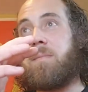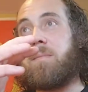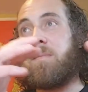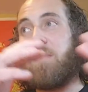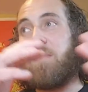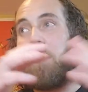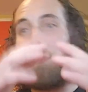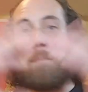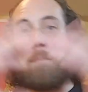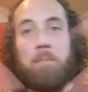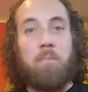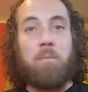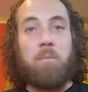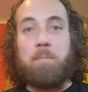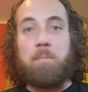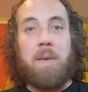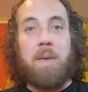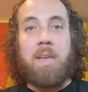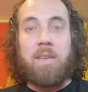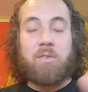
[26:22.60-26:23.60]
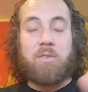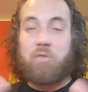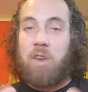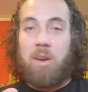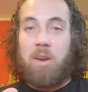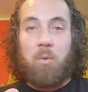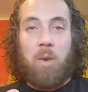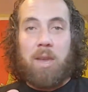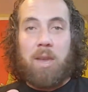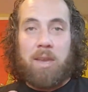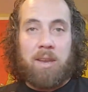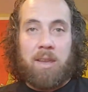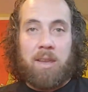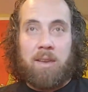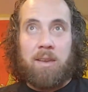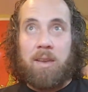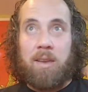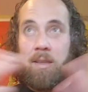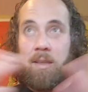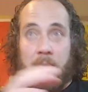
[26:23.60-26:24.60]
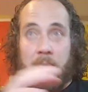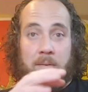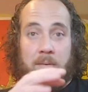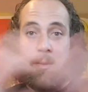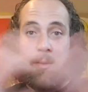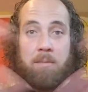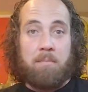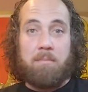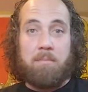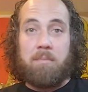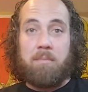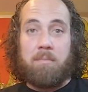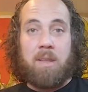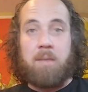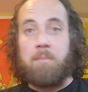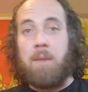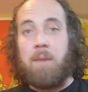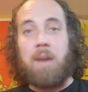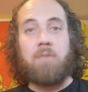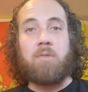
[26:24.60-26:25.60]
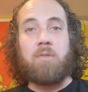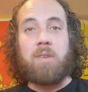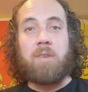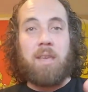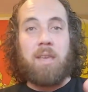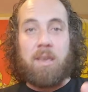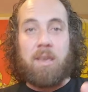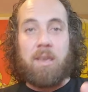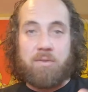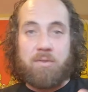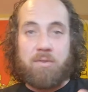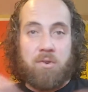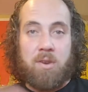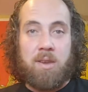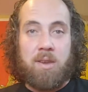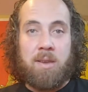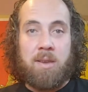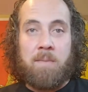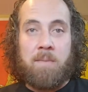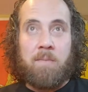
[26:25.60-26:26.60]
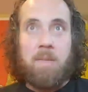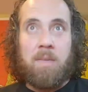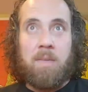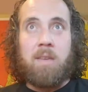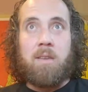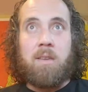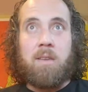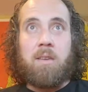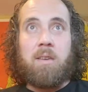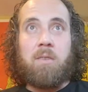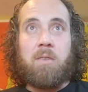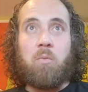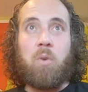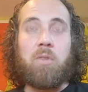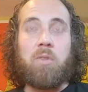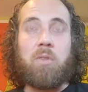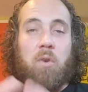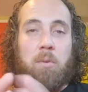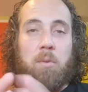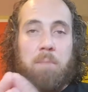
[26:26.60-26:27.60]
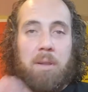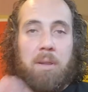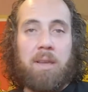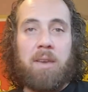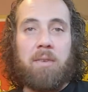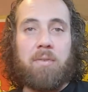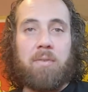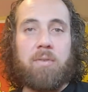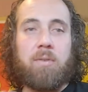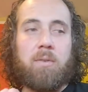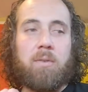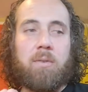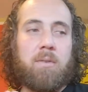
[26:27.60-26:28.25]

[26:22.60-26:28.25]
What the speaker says: the biggest great awakening in modern day history, what took place,